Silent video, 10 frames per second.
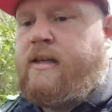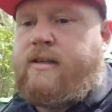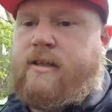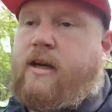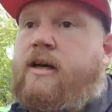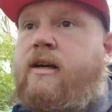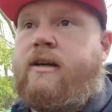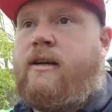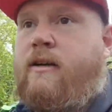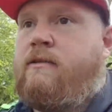So,
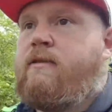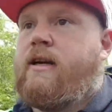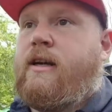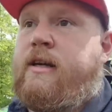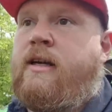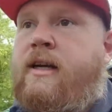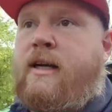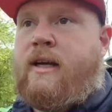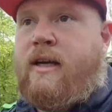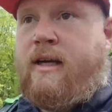right,
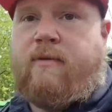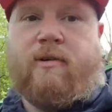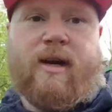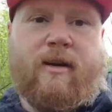we'll crack